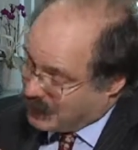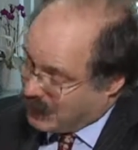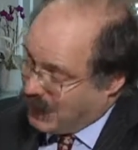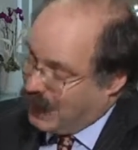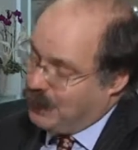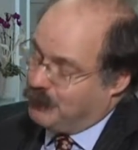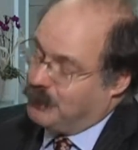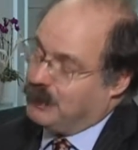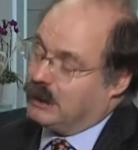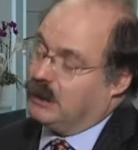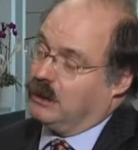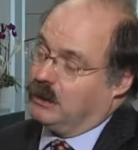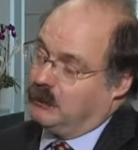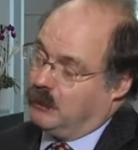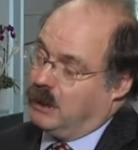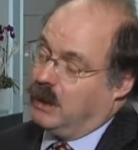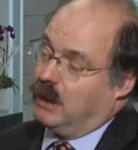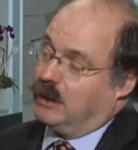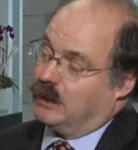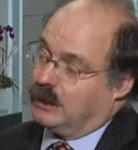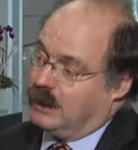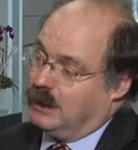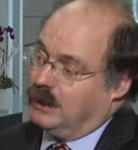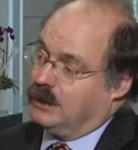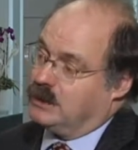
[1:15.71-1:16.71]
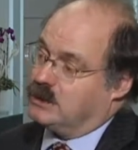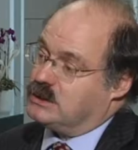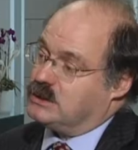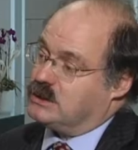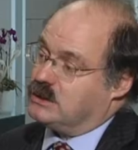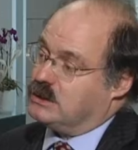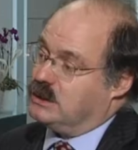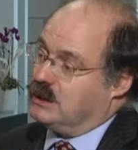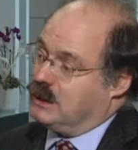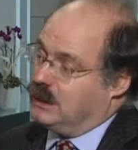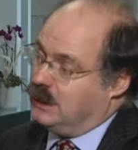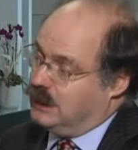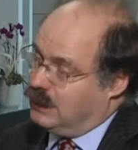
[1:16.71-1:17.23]
capital
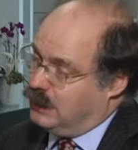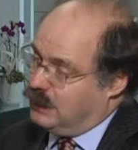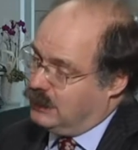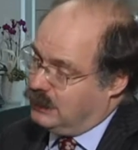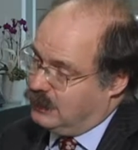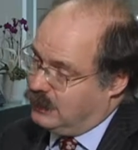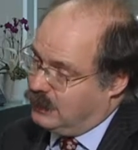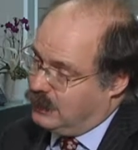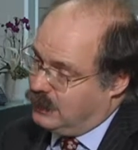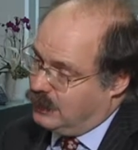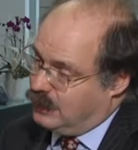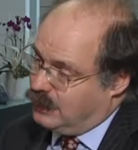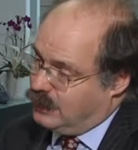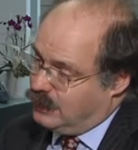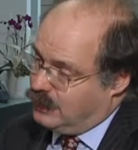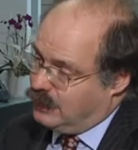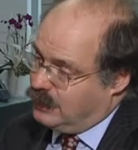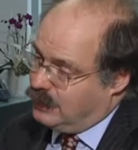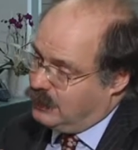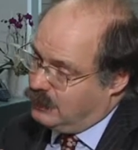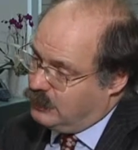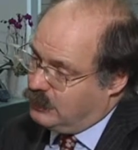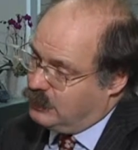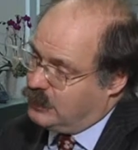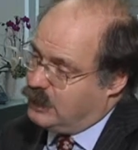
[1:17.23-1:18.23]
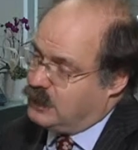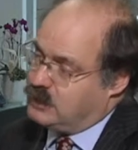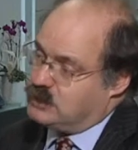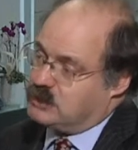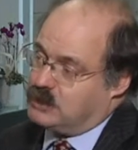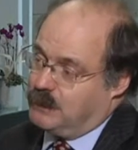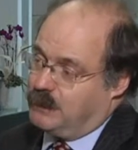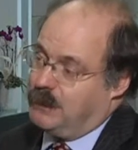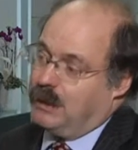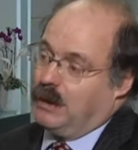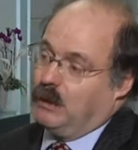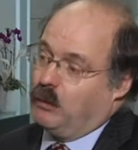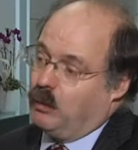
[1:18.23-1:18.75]
markets,
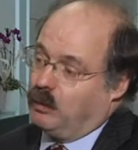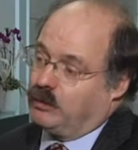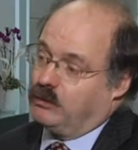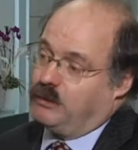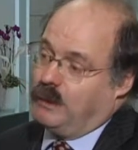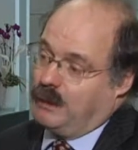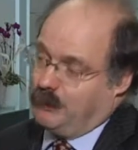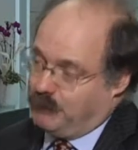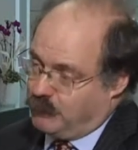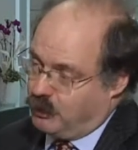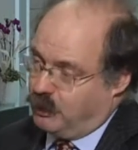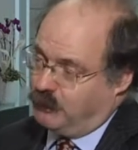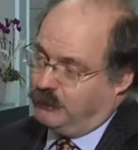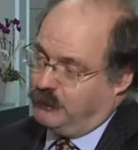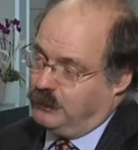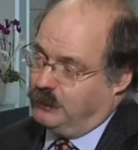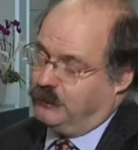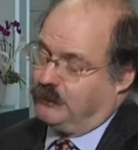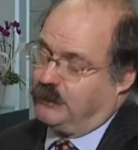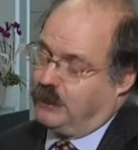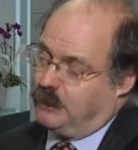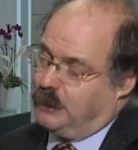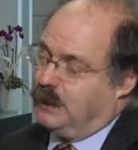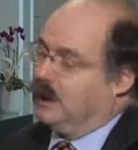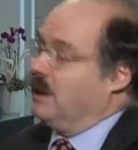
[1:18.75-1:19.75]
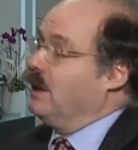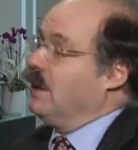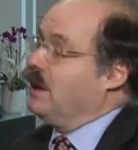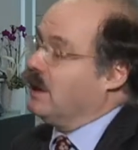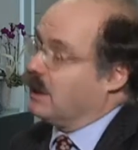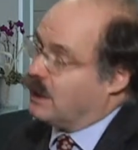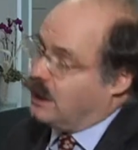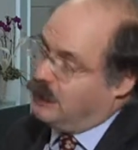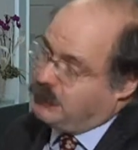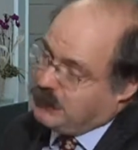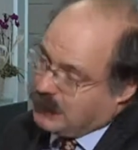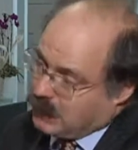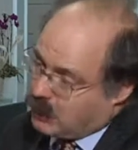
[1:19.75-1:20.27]
those that want to make profit from it,
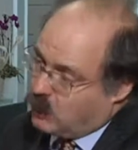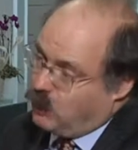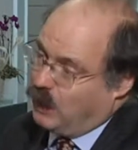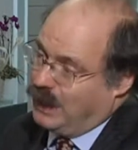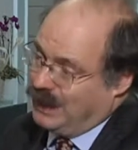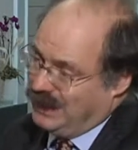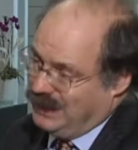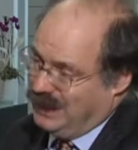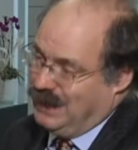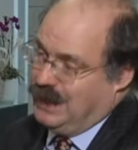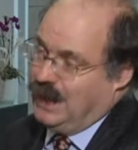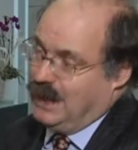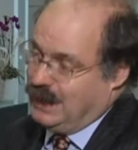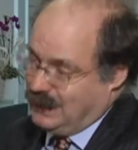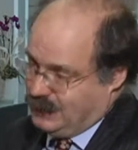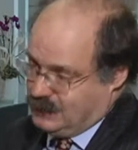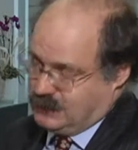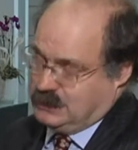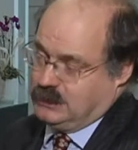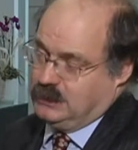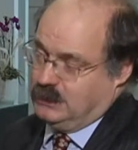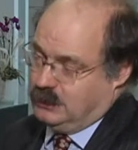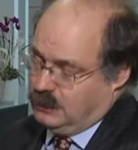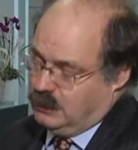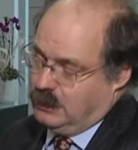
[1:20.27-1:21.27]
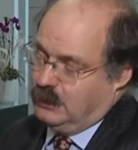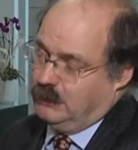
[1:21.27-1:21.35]
come in quite late,